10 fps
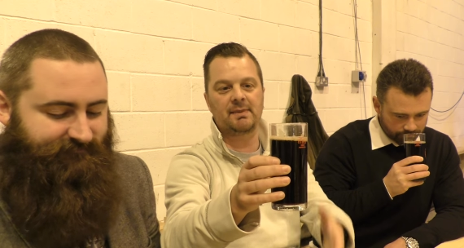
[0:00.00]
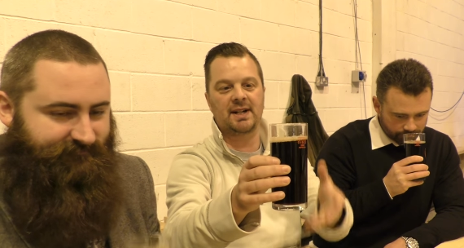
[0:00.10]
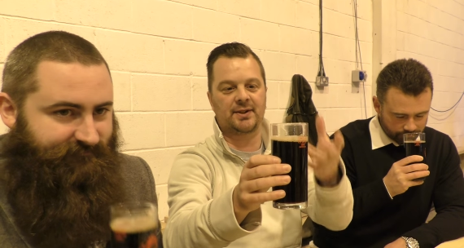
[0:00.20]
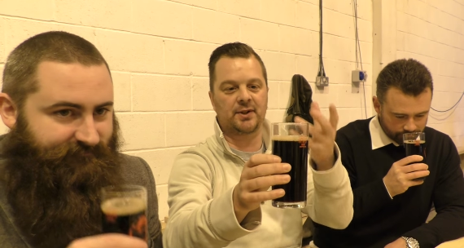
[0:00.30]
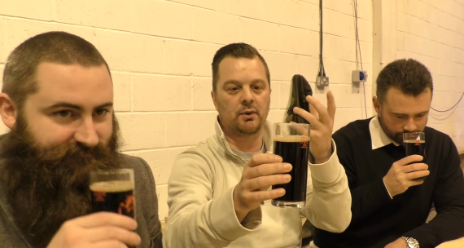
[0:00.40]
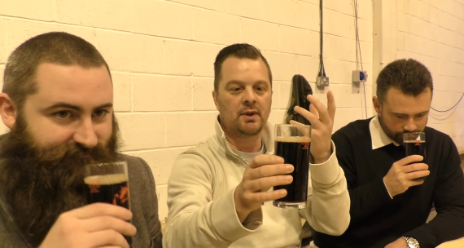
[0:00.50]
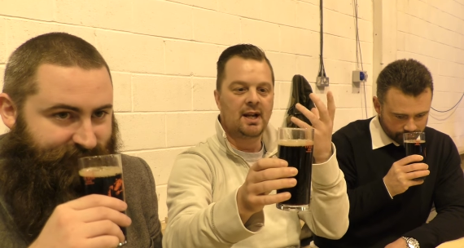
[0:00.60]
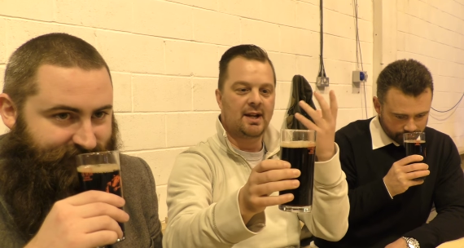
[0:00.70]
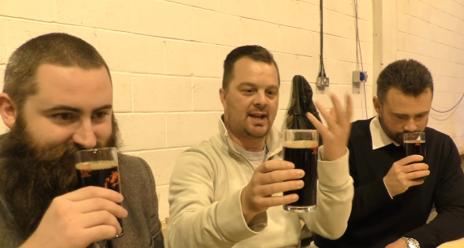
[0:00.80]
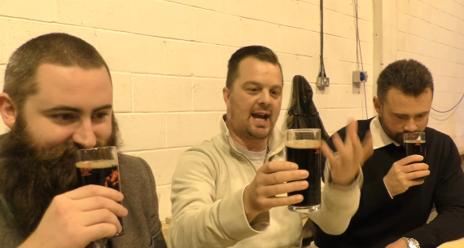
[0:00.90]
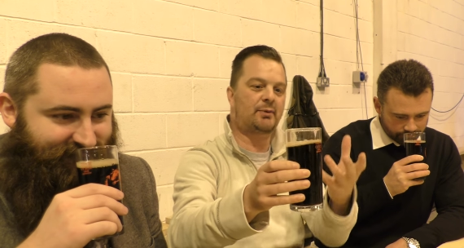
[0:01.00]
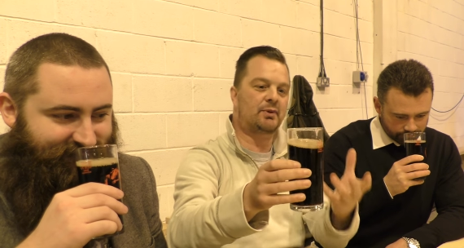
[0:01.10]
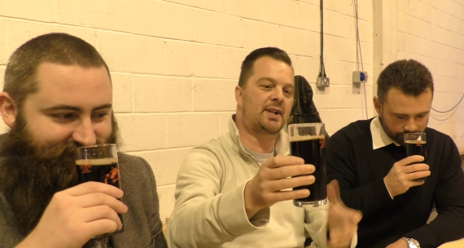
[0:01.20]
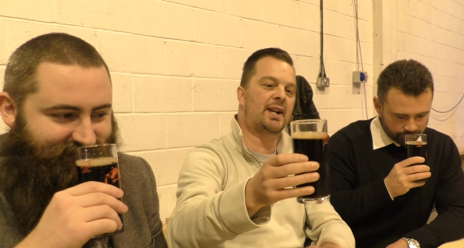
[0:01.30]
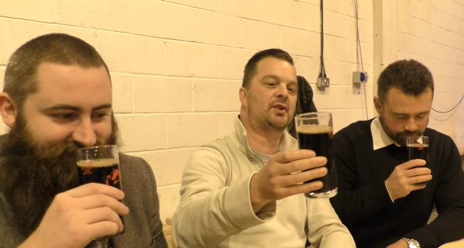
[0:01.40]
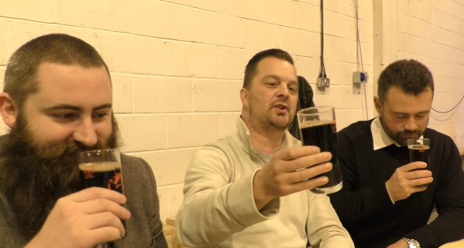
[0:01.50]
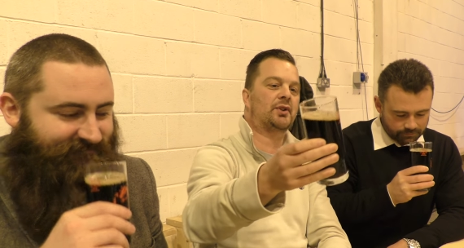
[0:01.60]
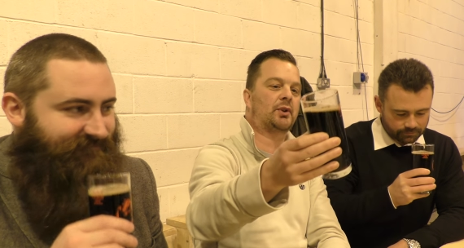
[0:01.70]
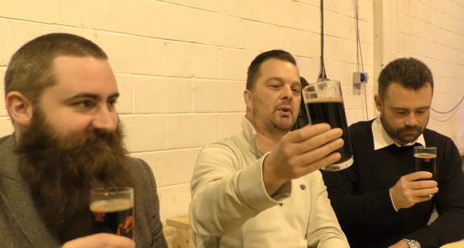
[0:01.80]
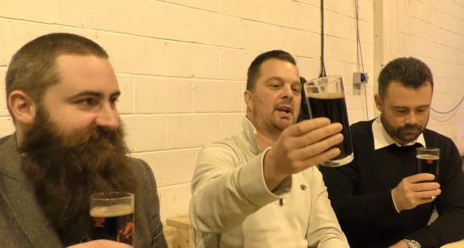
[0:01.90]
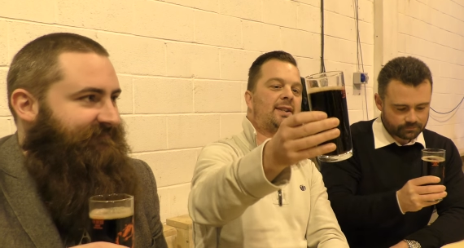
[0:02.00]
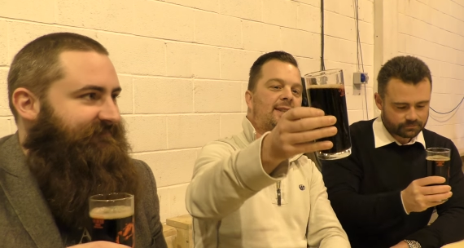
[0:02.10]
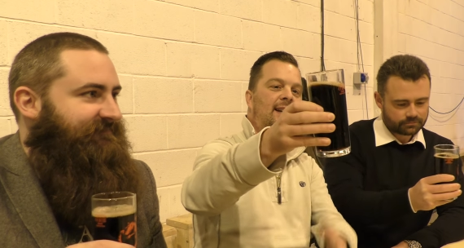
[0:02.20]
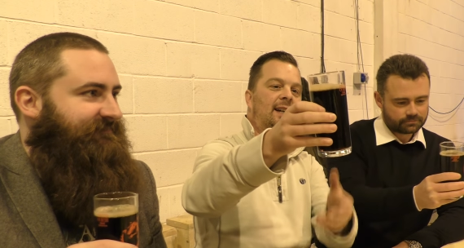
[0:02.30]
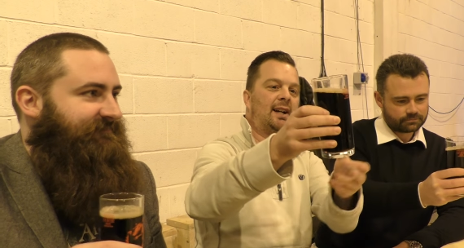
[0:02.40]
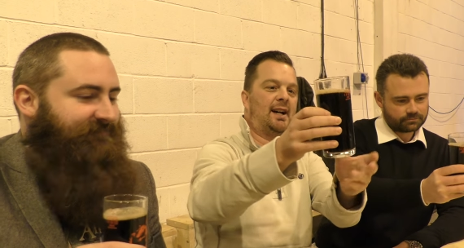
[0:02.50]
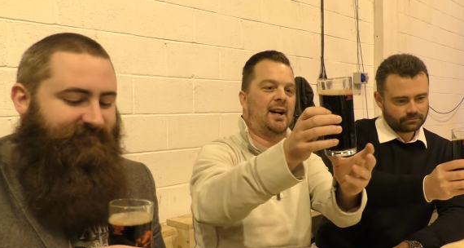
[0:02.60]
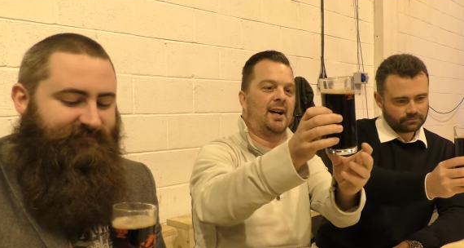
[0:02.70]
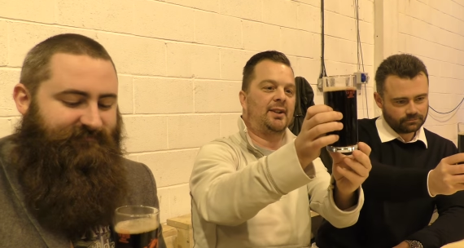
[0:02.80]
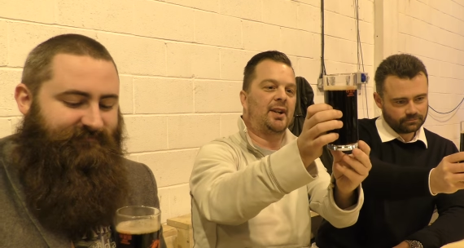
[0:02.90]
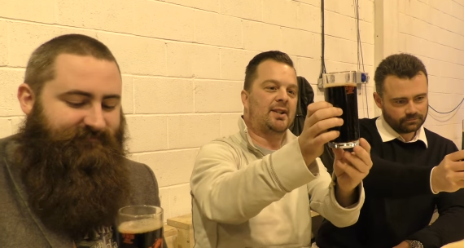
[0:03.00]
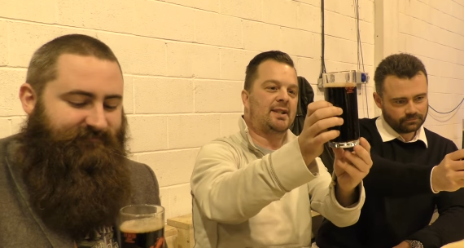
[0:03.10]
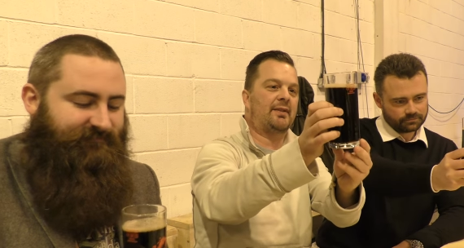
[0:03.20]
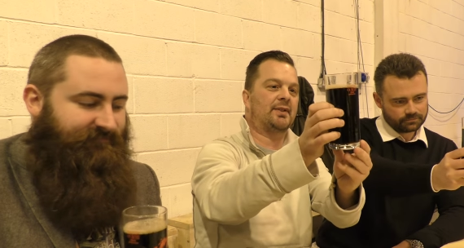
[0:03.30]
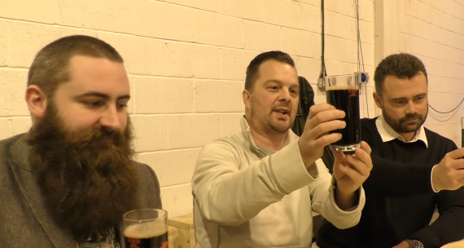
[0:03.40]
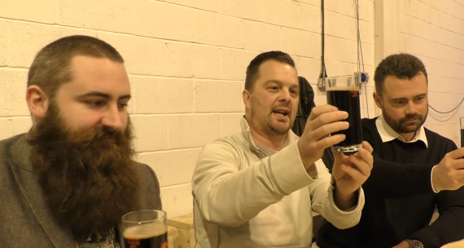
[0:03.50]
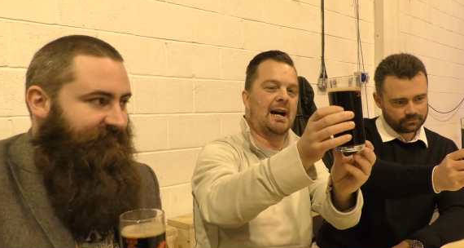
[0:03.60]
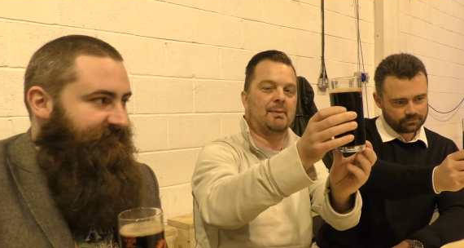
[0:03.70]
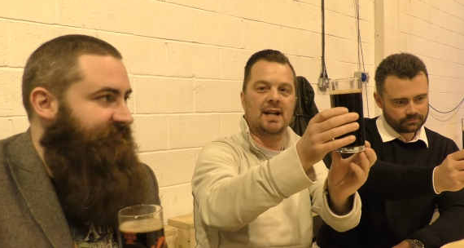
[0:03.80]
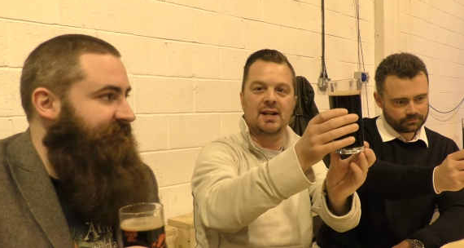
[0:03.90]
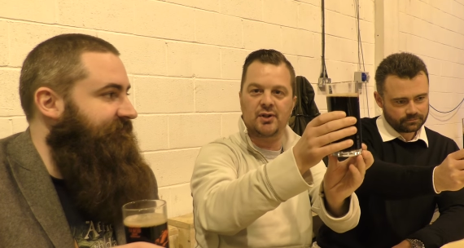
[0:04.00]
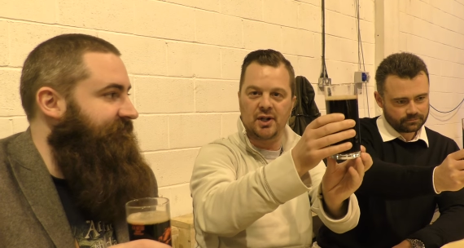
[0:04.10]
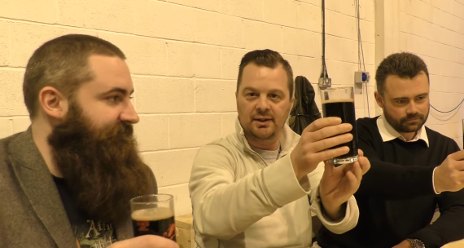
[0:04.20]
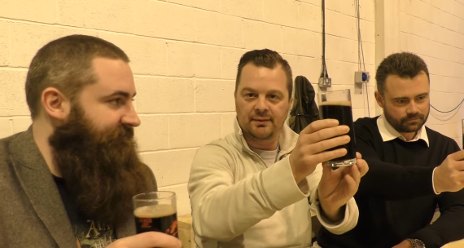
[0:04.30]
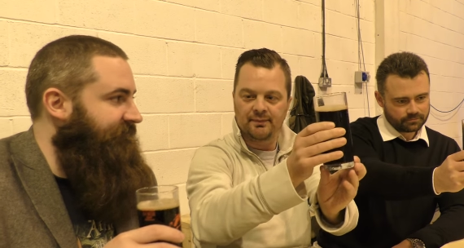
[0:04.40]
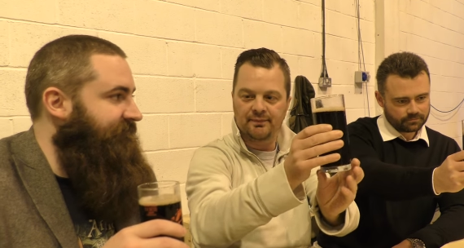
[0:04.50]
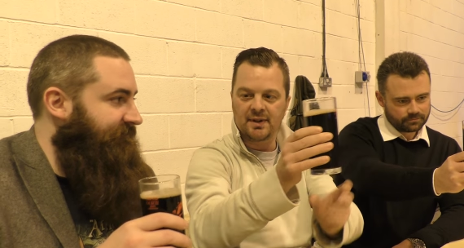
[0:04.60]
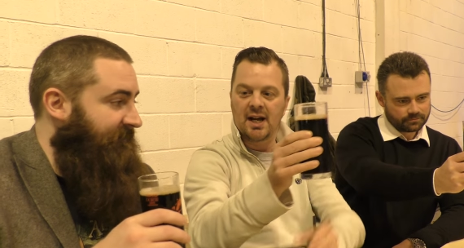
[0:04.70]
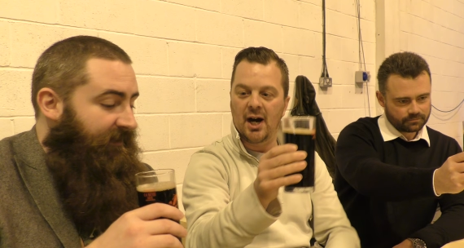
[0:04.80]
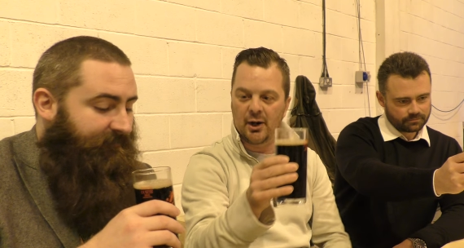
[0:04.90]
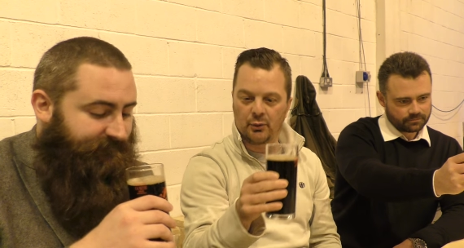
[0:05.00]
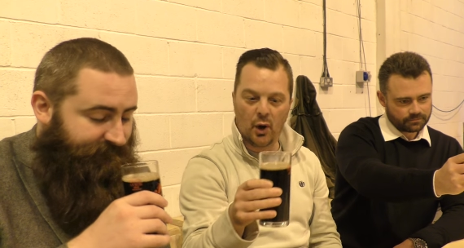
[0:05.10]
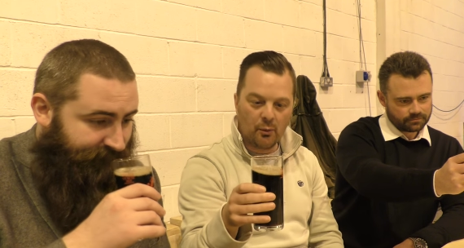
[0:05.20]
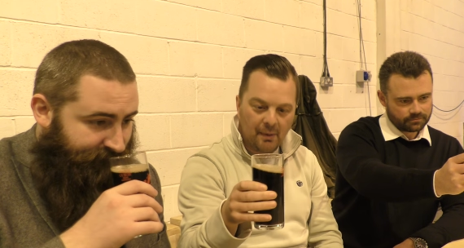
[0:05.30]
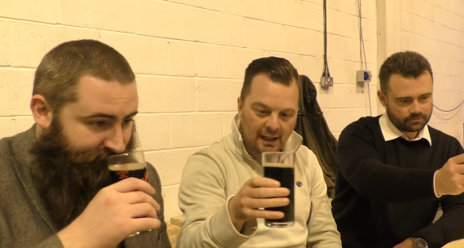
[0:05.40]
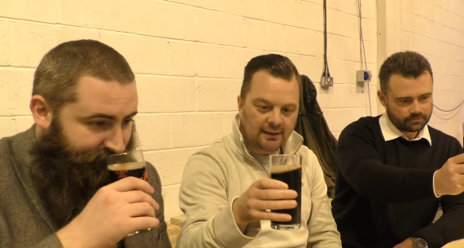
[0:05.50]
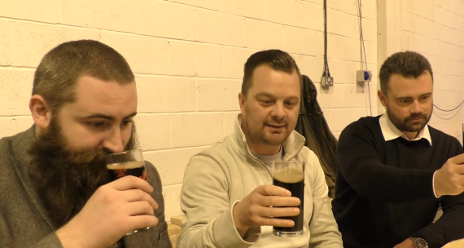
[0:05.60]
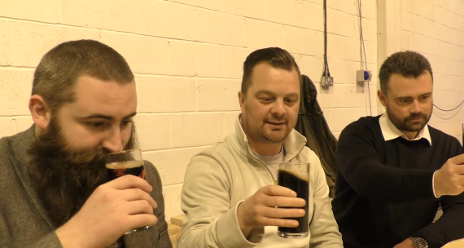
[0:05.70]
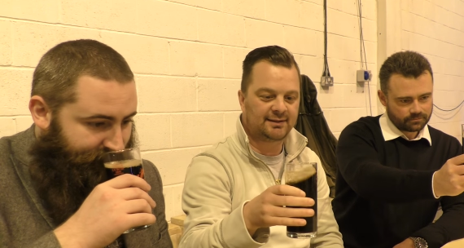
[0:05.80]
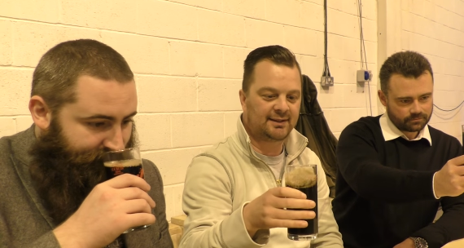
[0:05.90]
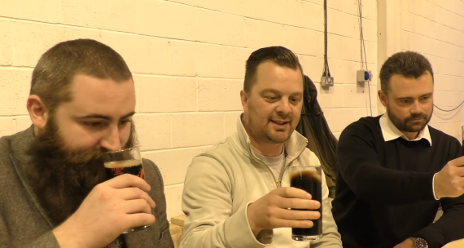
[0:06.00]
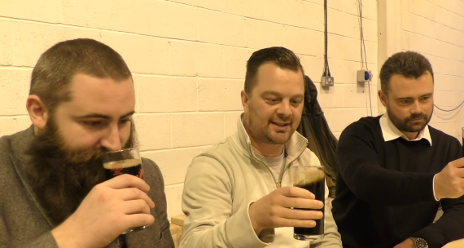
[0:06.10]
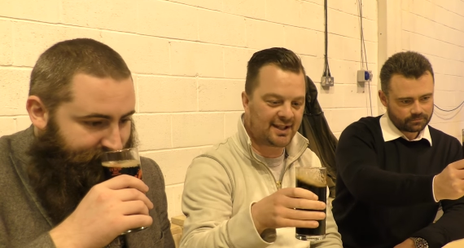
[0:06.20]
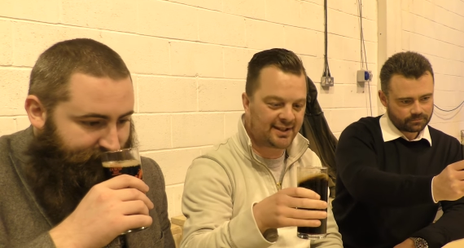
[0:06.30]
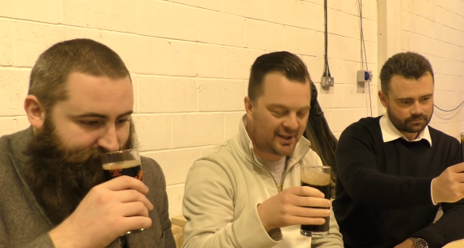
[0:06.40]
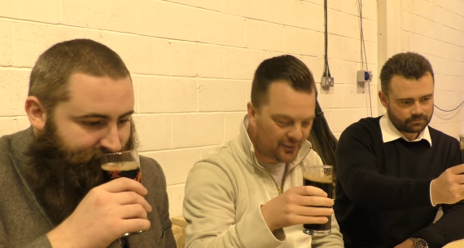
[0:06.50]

Speaker 1: minutes, so the head retention's great. Uh, nice levels of carbonation. Aroma, let's get the